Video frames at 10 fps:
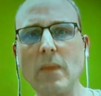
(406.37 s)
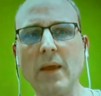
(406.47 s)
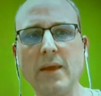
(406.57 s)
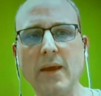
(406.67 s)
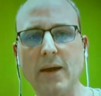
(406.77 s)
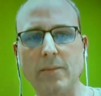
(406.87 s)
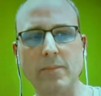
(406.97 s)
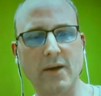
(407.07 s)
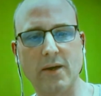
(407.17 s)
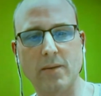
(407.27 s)
yeah
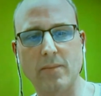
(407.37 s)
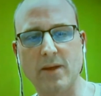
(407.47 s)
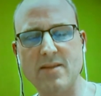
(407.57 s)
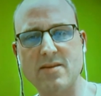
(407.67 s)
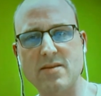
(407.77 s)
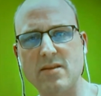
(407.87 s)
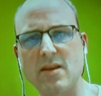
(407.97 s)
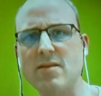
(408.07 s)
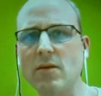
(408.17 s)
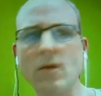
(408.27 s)
um, it's it's
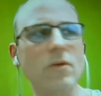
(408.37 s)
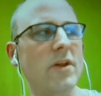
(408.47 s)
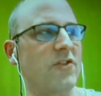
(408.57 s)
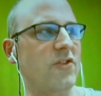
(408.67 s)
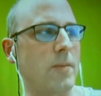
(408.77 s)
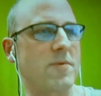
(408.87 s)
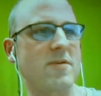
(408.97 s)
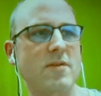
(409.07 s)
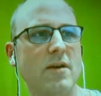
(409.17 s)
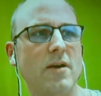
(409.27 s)
not only chips
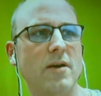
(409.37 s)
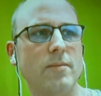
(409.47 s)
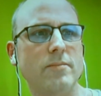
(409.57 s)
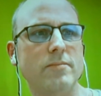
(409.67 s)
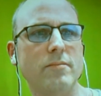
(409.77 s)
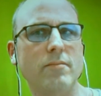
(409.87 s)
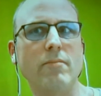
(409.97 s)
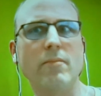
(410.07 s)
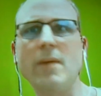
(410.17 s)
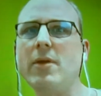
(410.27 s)
um,
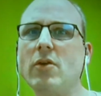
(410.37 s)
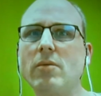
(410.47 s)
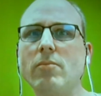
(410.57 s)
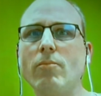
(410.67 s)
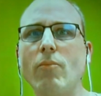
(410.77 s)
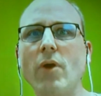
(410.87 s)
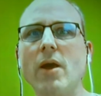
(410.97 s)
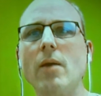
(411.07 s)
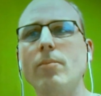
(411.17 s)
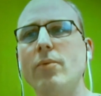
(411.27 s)
maybe you can bring up
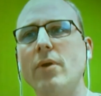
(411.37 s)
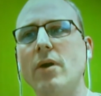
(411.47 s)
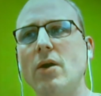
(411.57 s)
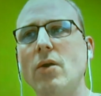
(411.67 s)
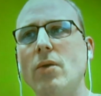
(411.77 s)
uh,